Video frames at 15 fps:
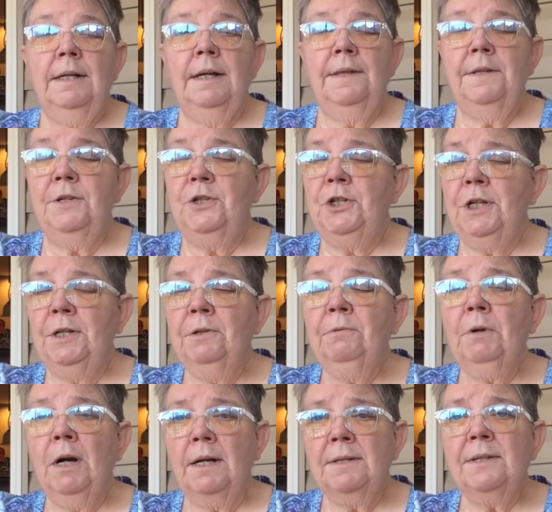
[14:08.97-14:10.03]
and the
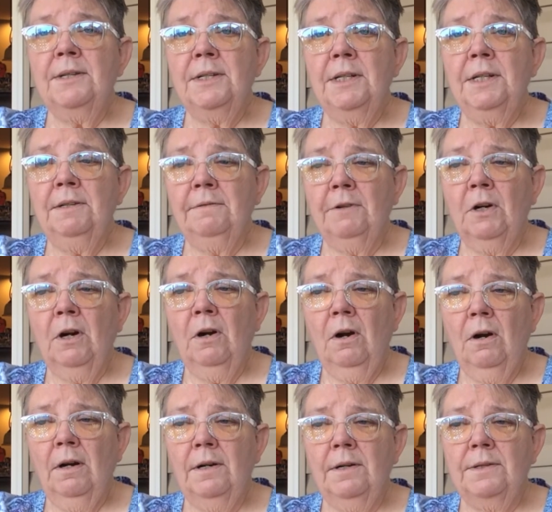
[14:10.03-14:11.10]
generosity of our
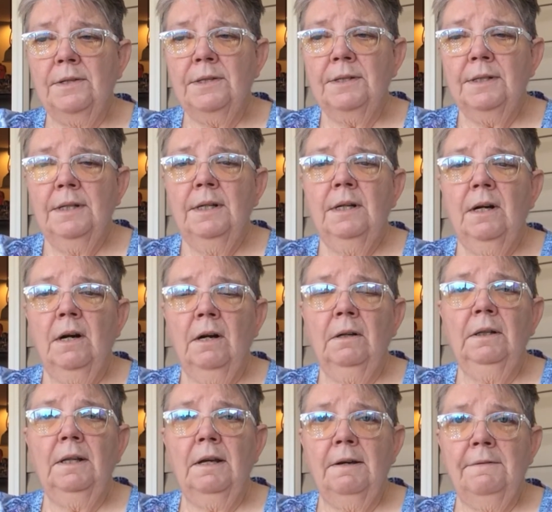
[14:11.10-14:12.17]
hearts, our
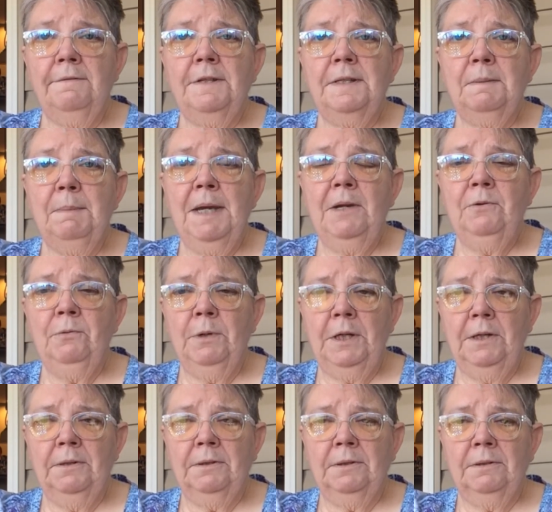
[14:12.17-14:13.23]
love is made
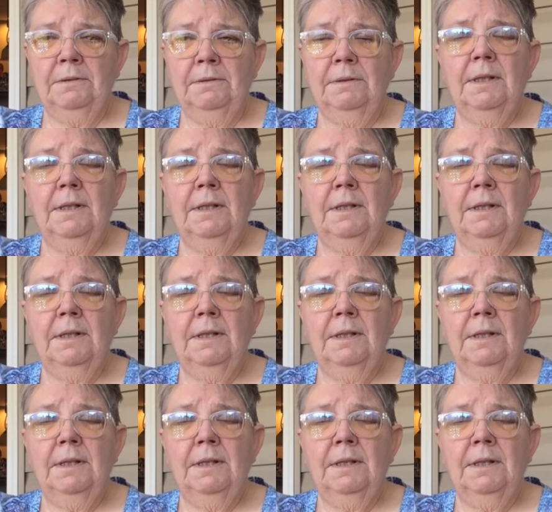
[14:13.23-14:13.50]
real.